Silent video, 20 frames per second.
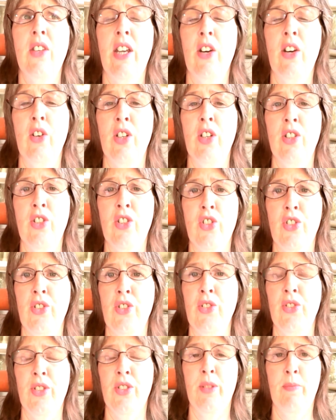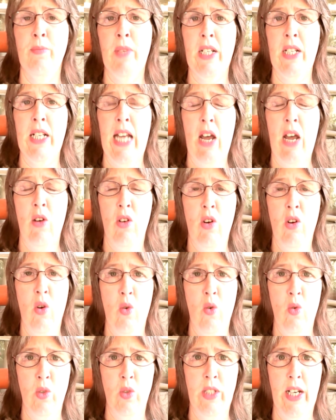the air conditioner's spitting out
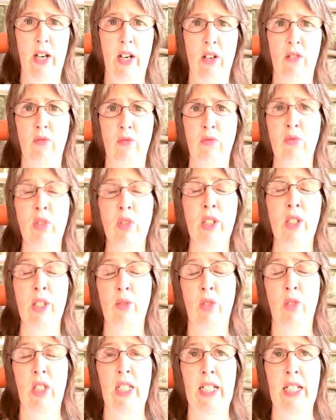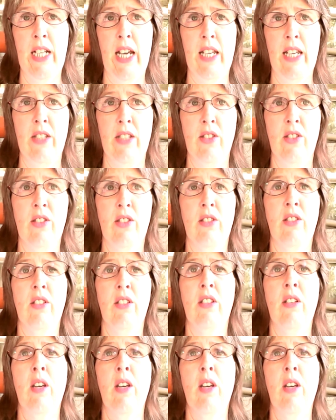cold air. Really, really nice.